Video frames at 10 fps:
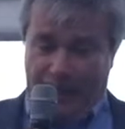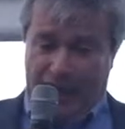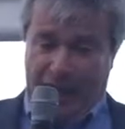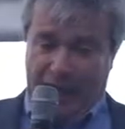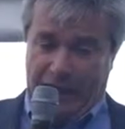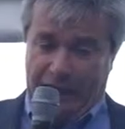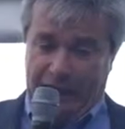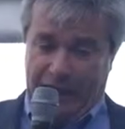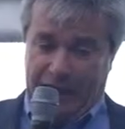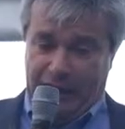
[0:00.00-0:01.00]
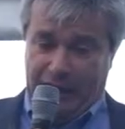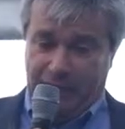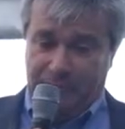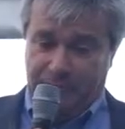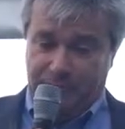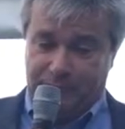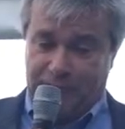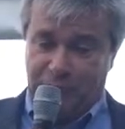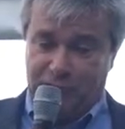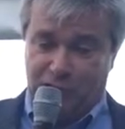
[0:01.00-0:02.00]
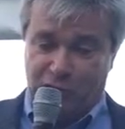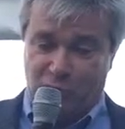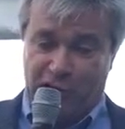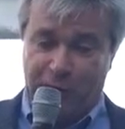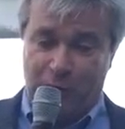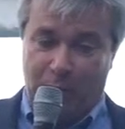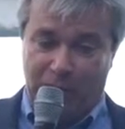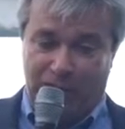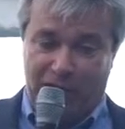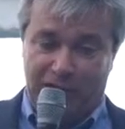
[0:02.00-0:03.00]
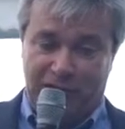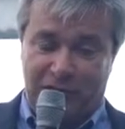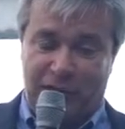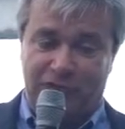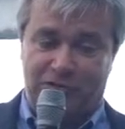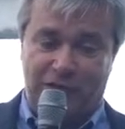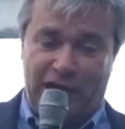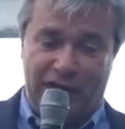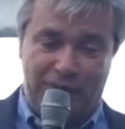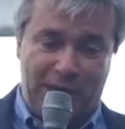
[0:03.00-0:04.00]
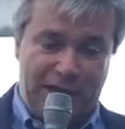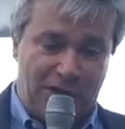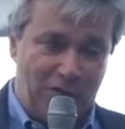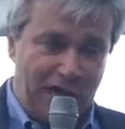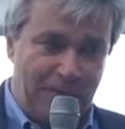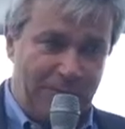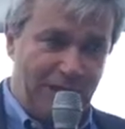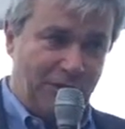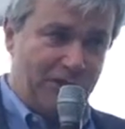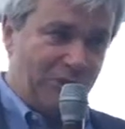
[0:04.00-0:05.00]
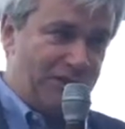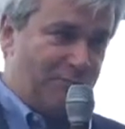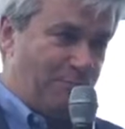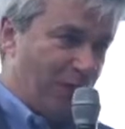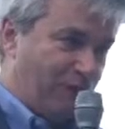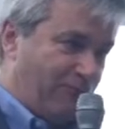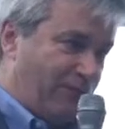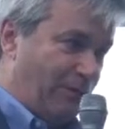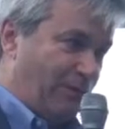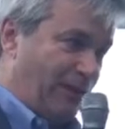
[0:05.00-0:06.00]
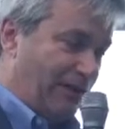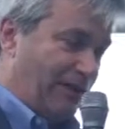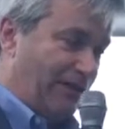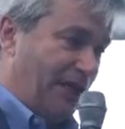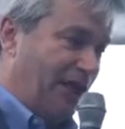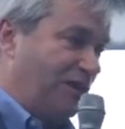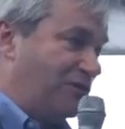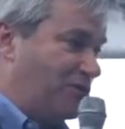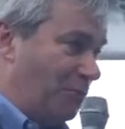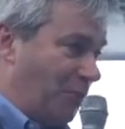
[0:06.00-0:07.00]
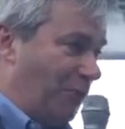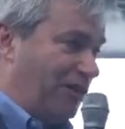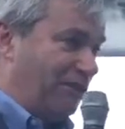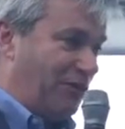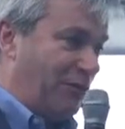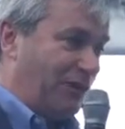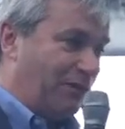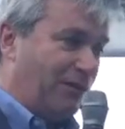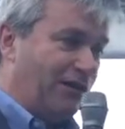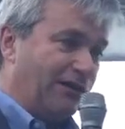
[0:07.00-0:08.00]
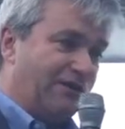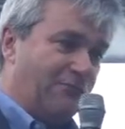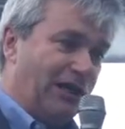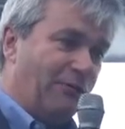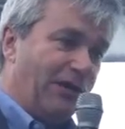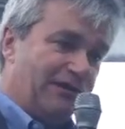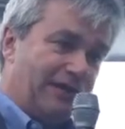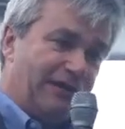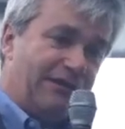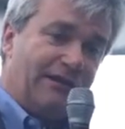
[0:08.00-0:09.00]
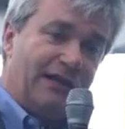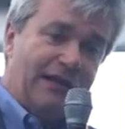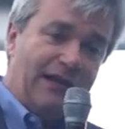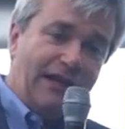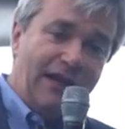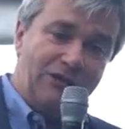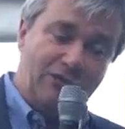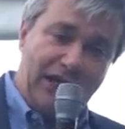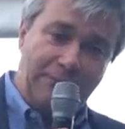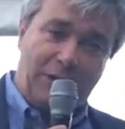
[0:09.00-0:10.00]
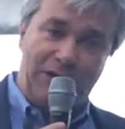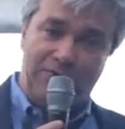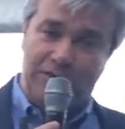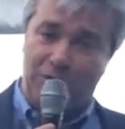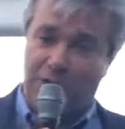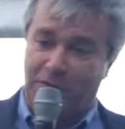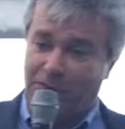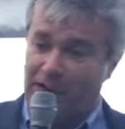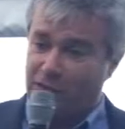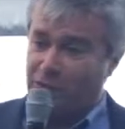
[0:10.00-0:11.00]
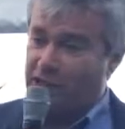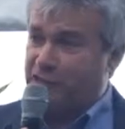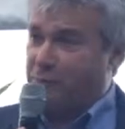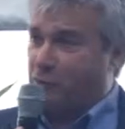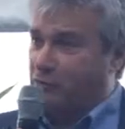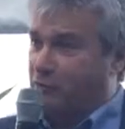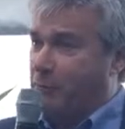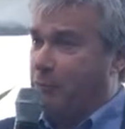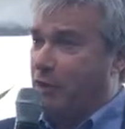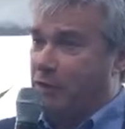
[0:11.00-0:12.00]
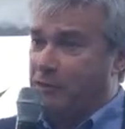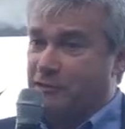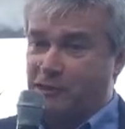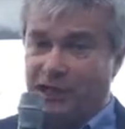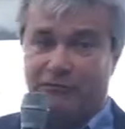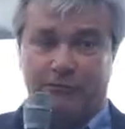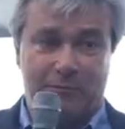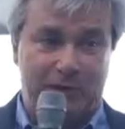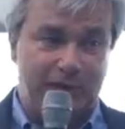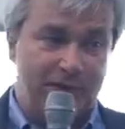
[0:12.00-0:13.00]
And it was a great moment for us. You know, Australia has been incredibly good to us, both from a consumer point of view, where the product has really resonated, a trade point of view, where we've had great support from our partners, and from